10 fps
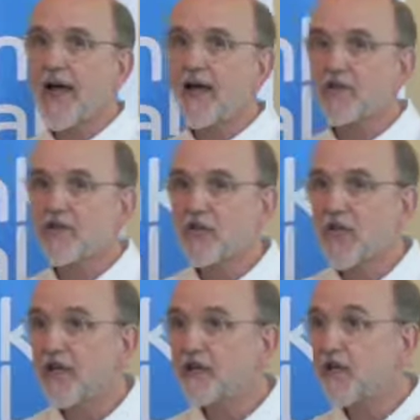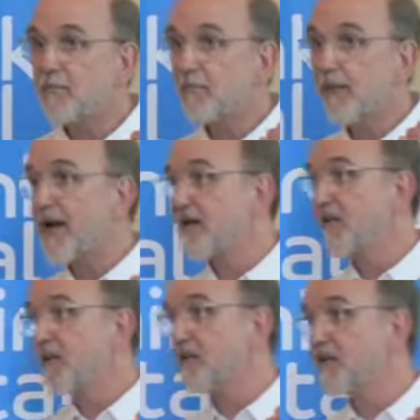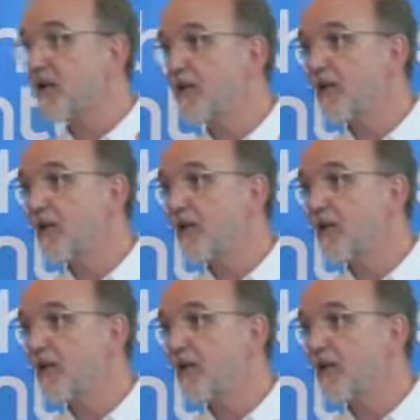at changing practice,